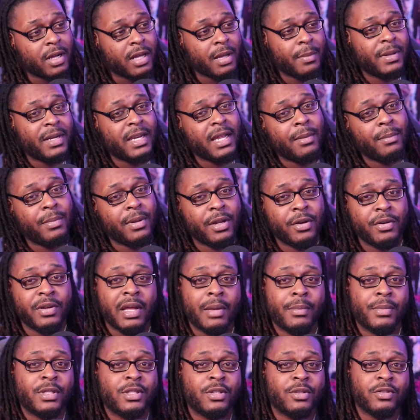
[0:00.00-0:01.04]
Comment down below and i
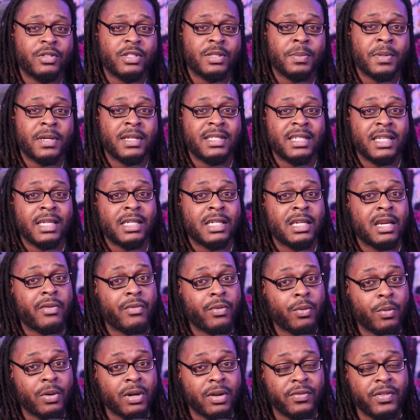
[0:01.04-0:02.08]
would be sure to respond to each and
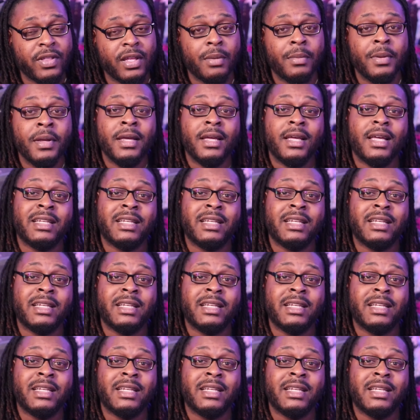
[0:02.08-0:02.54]
every one of them.